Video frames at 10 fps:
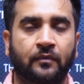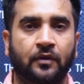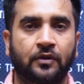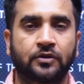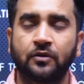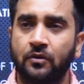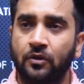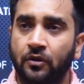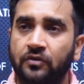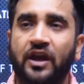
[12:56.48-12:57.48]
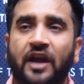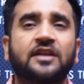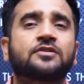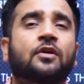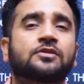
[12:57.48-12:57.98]
So that is
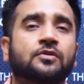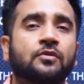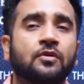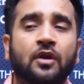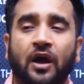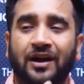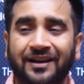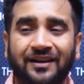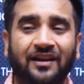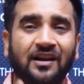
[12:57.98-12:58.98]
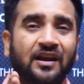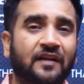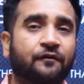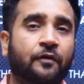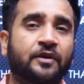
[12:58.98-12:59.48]
also a critical
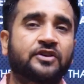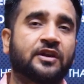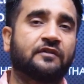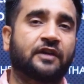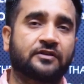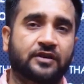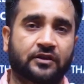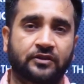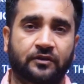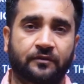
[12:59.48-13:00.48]
information infrastructure.